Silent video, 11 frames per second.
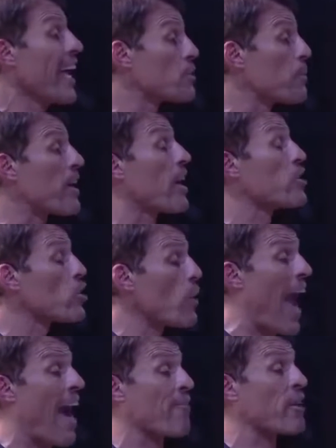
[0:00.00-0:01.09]
It's because you
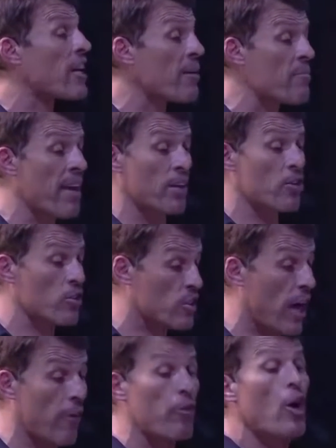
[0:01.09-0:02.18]
haven't committed
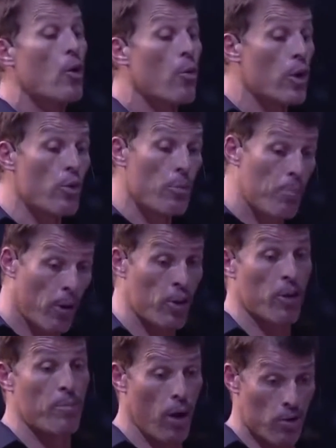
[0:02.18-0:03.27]
yourself where you would burn
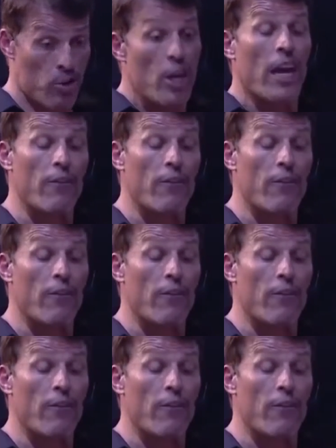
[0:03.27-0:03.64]
your boats.